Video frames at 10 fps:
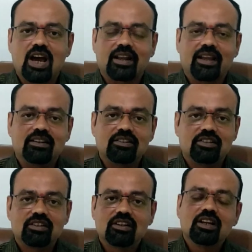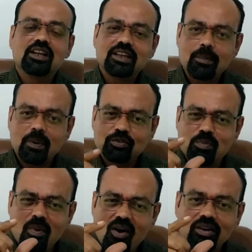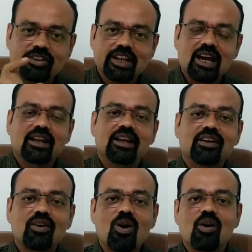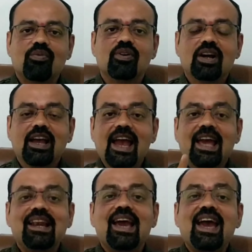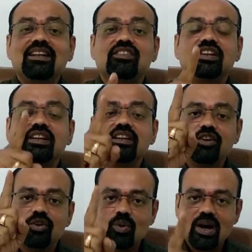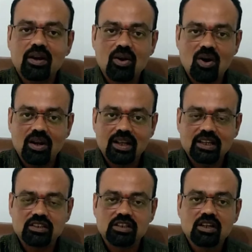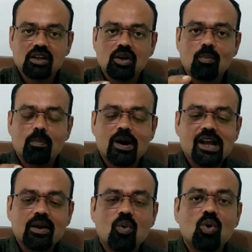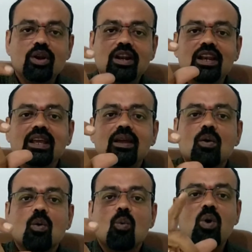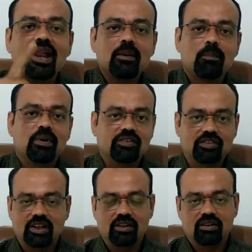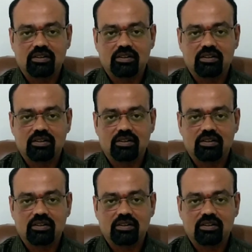target. Keep a small target of enhancing your knowledge by only 1%.